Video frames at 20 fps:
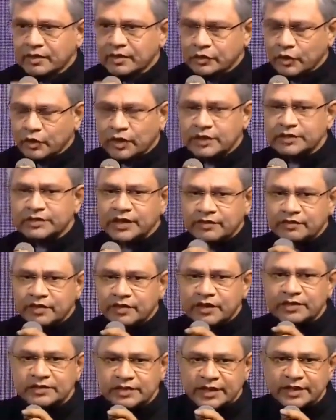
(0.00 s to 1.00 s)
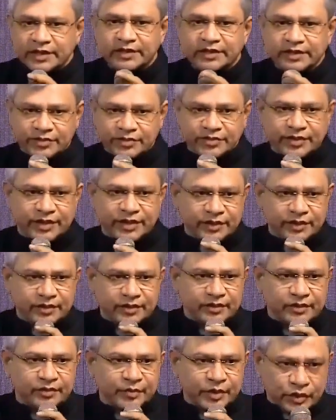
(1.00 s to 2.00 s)
Noise level inside the
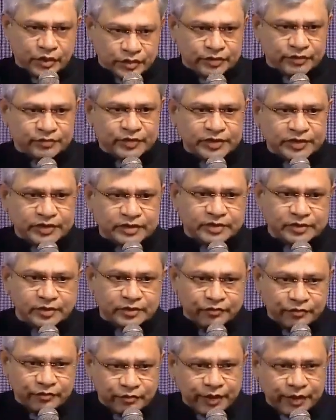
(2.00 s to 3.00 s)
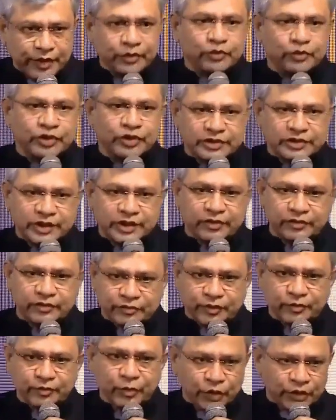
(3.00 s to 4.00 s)
train, because of this very good design of
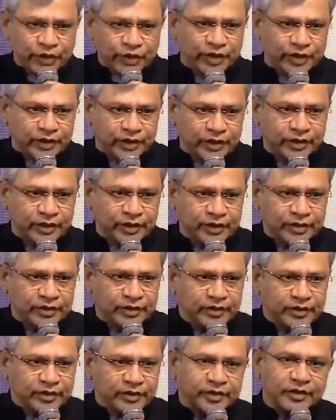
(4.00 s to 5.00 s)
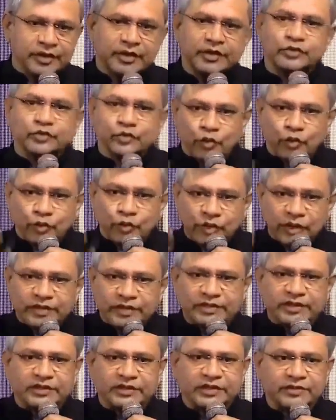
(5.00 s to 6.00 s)
the bogey, is only
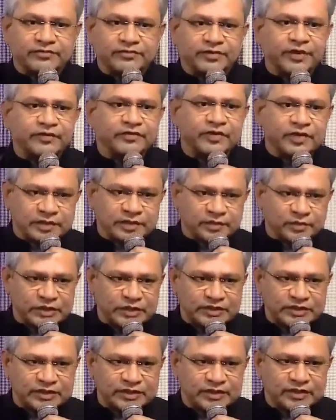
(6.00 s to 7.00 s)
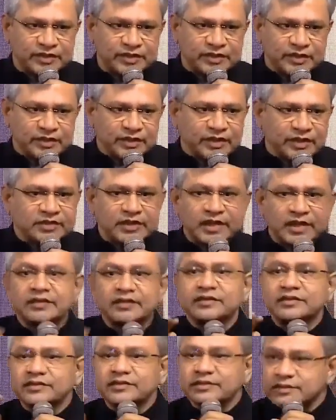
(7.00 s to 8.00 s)
65 decibels. It's
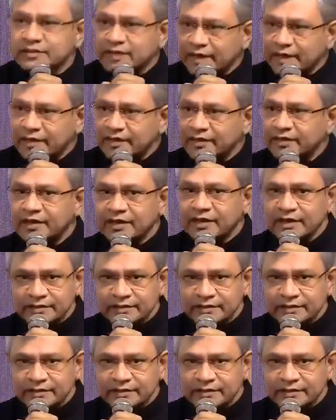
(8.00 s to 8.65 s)
like silent.